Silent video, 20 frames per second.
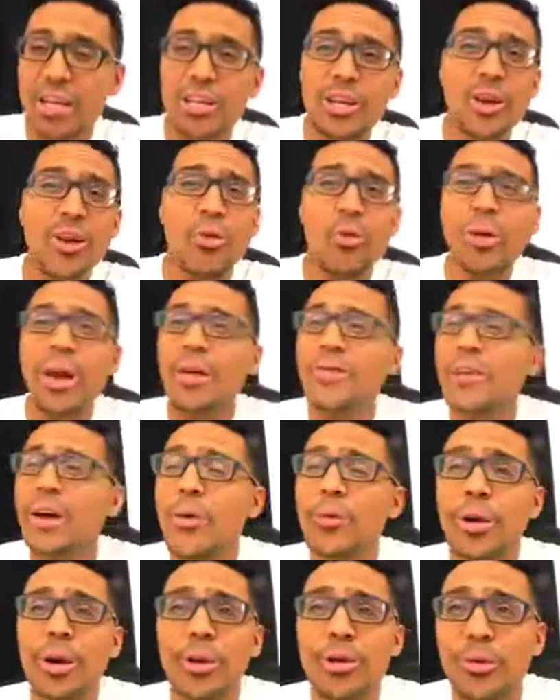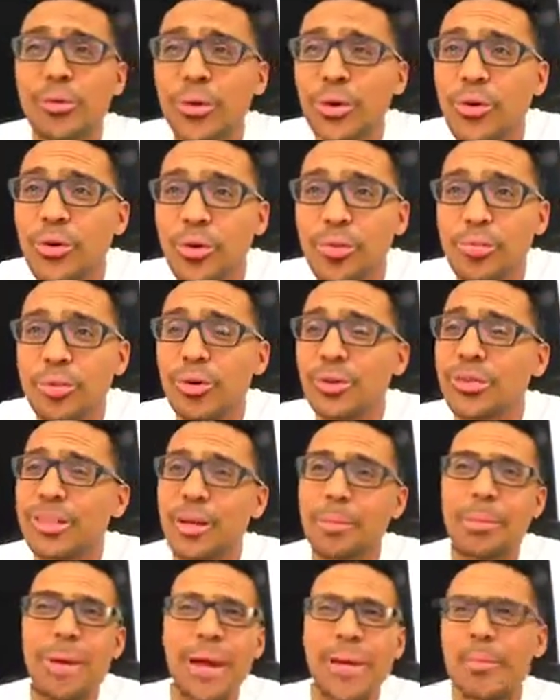You know, whenever I want to go record
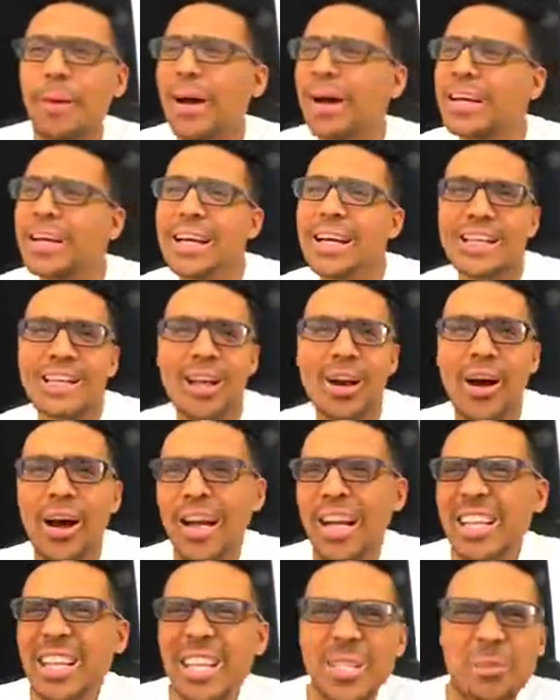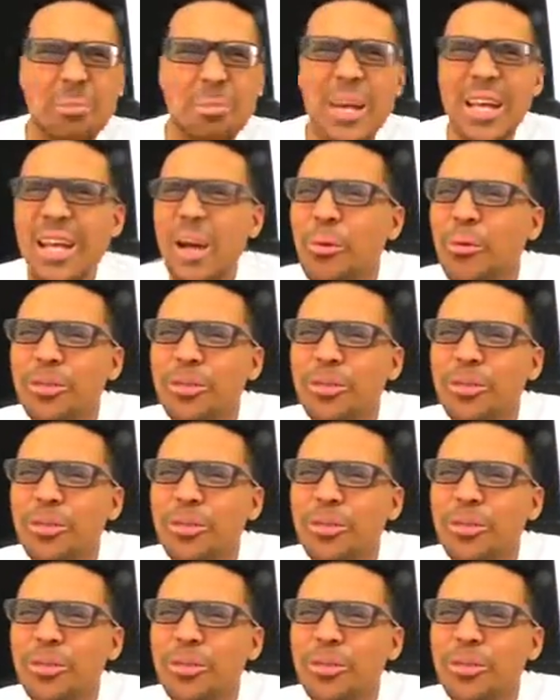music, babe, I got this beat.